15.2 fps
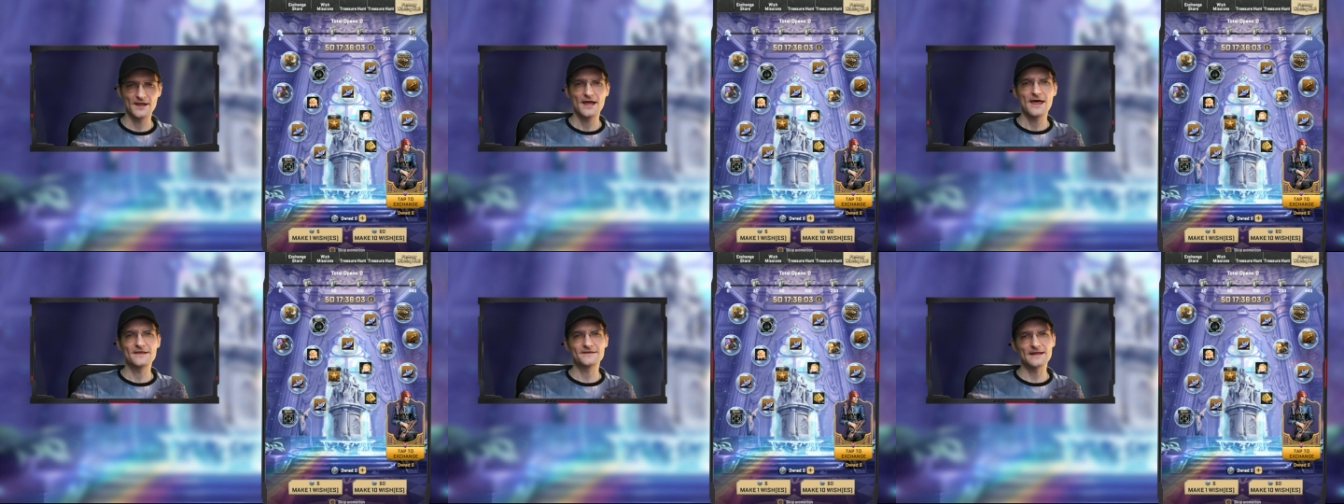
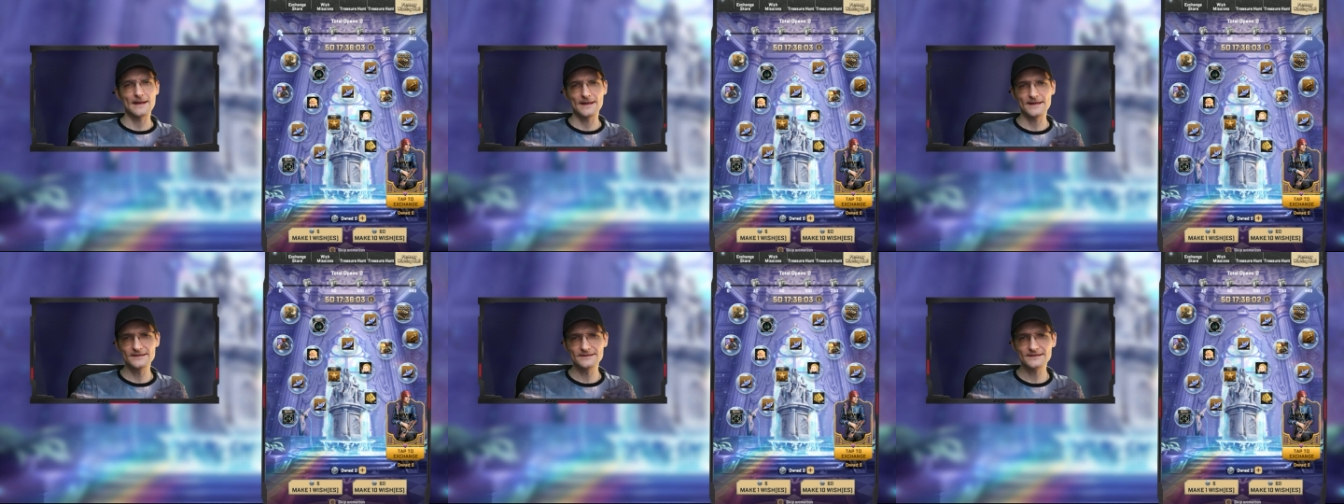The
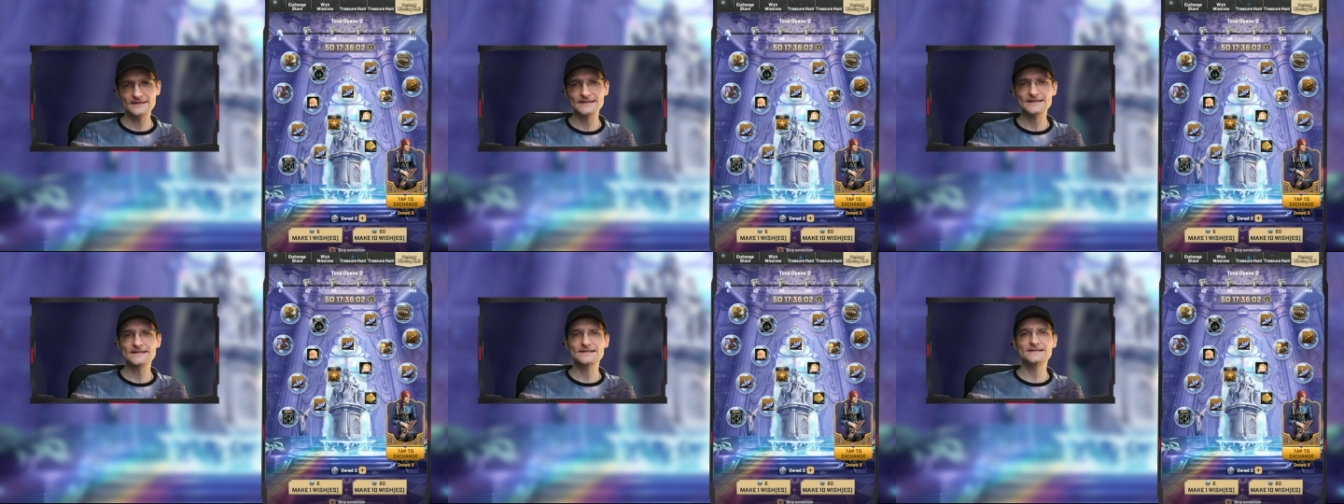link
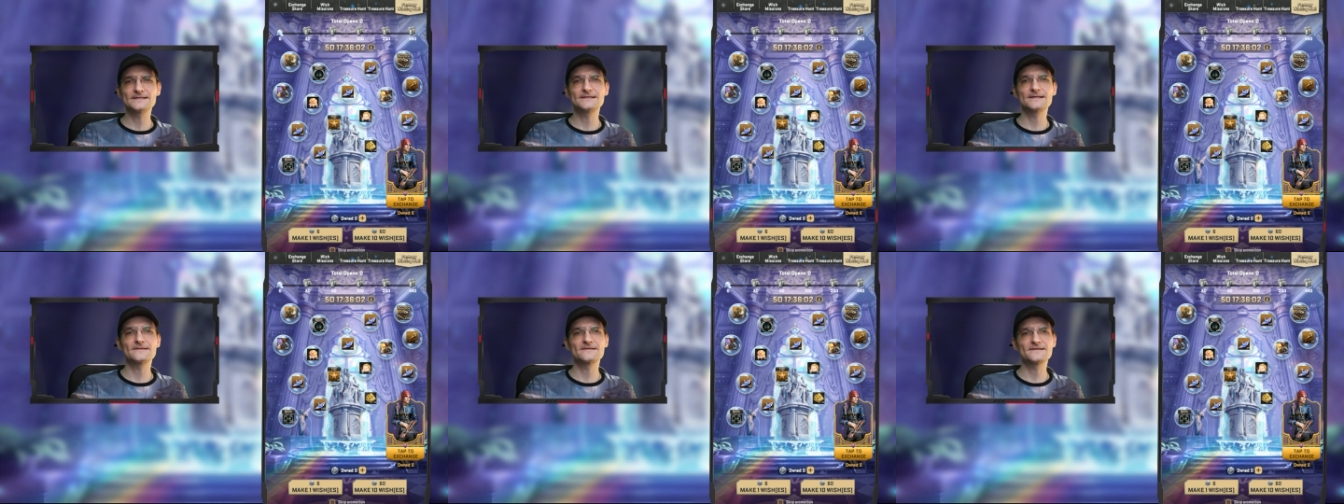is
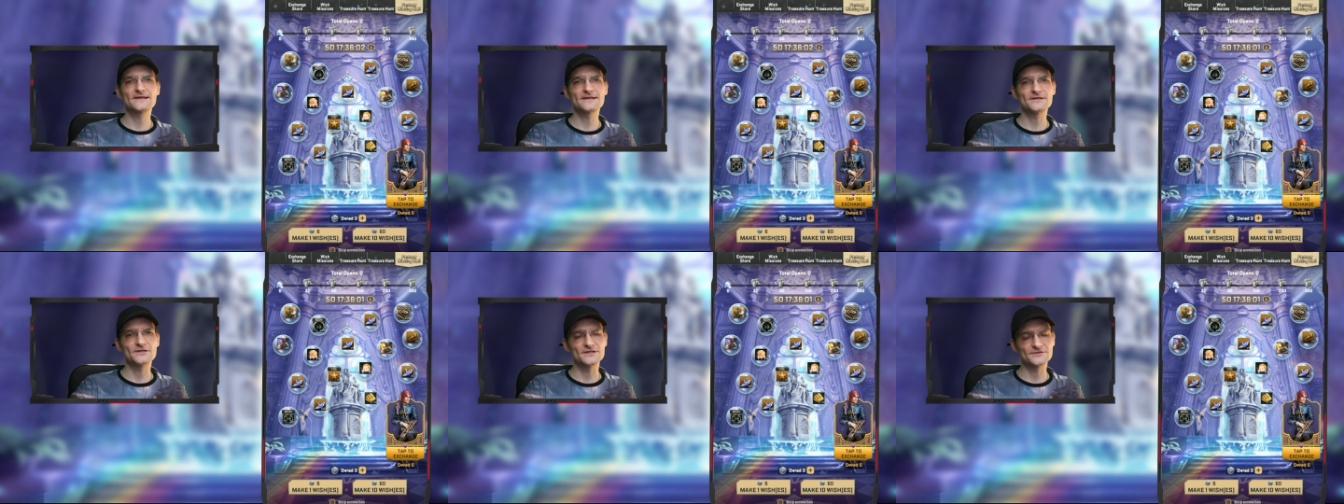in
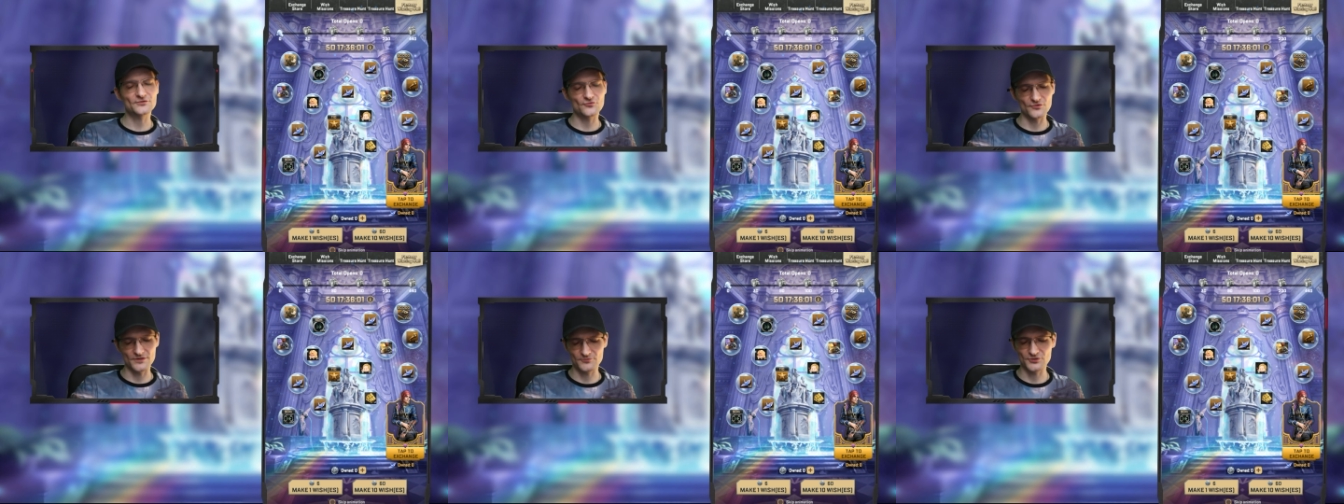the
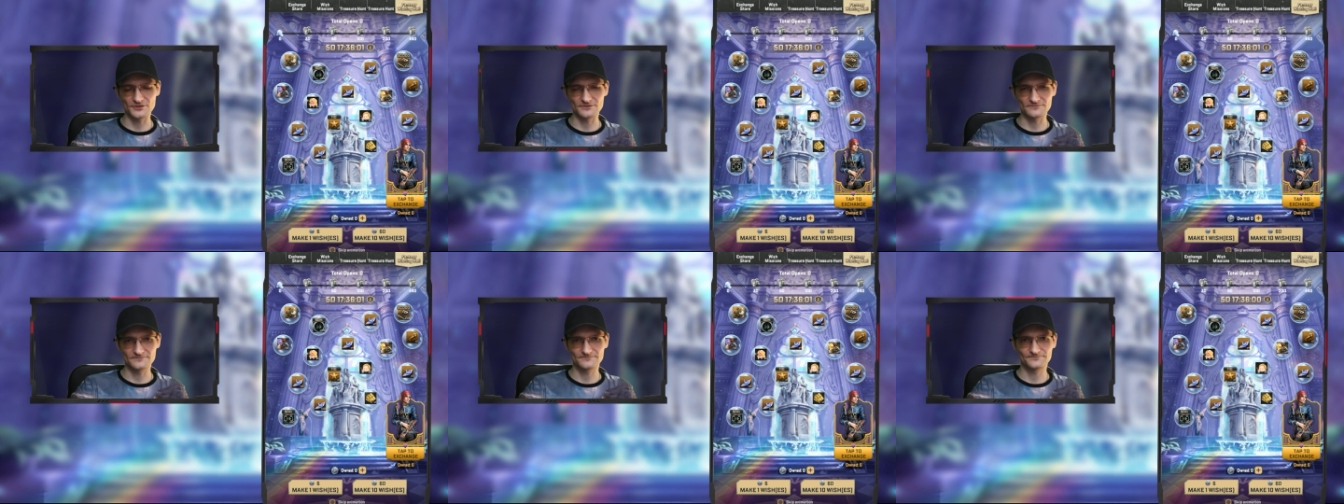
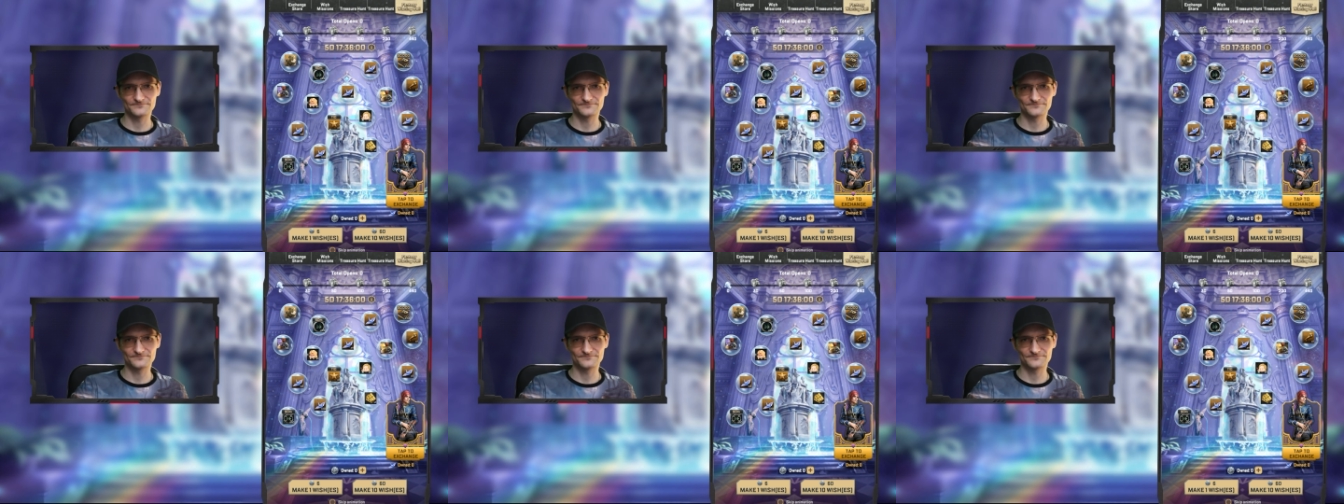description.